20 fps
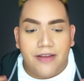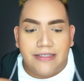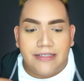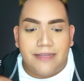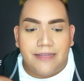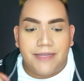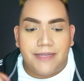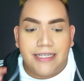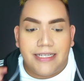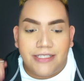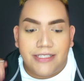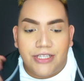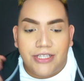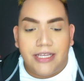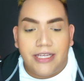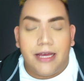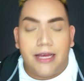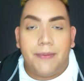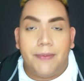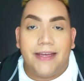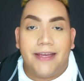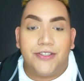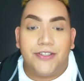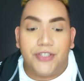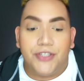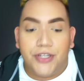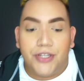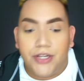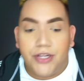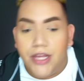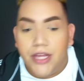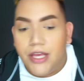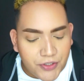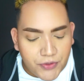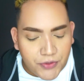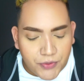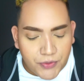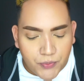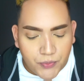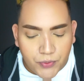is I'm gonna take a picture
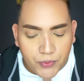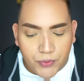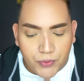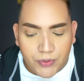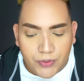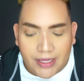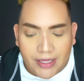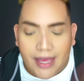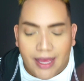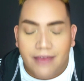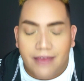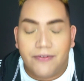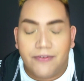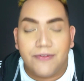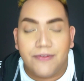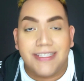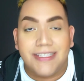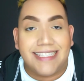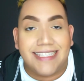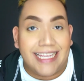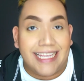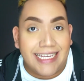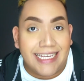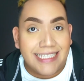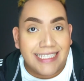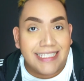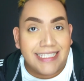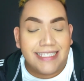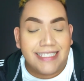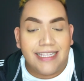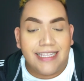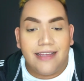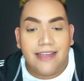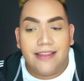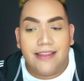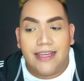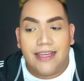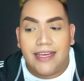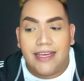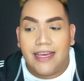through the iPhone 6,
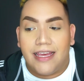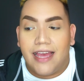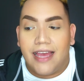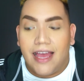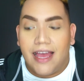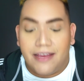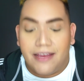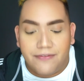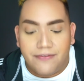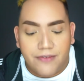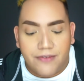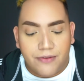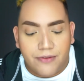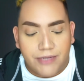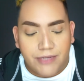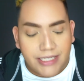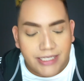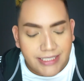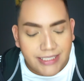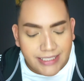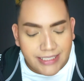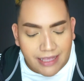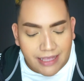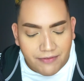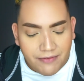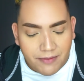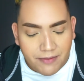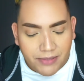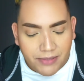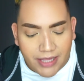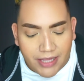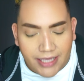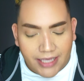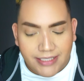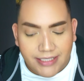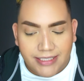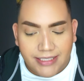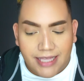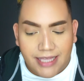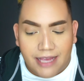the iPhone 7 Plus,
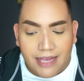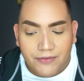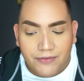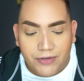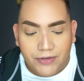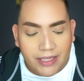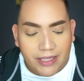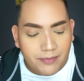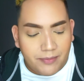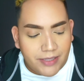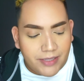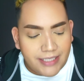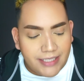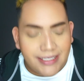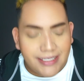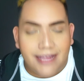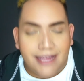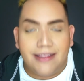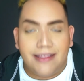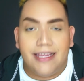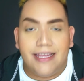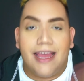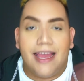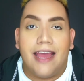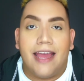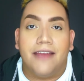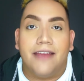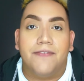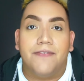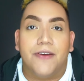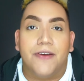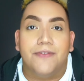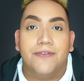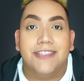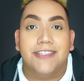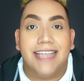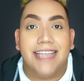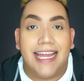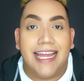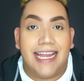iPhone 8 Plus, and the iPhone
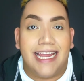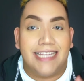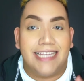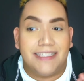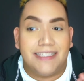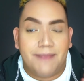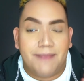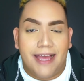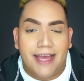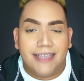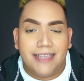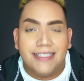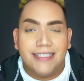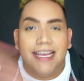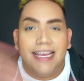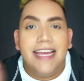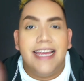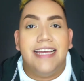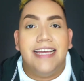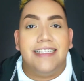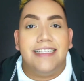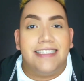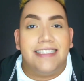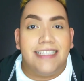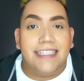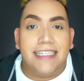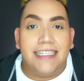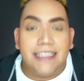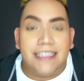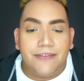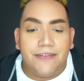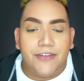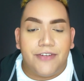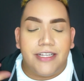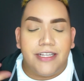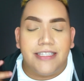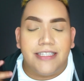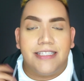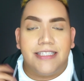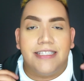XS Max to see a
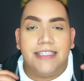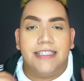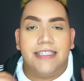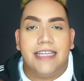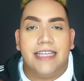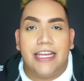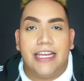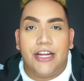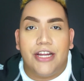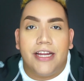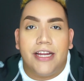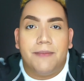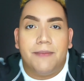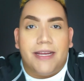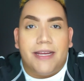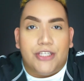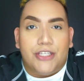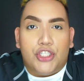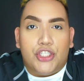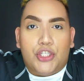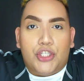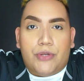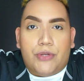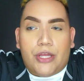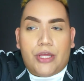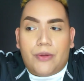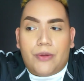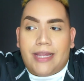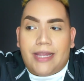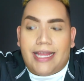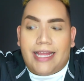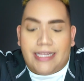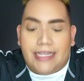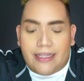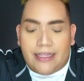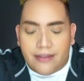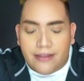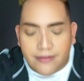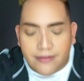difference here in my studio lighting.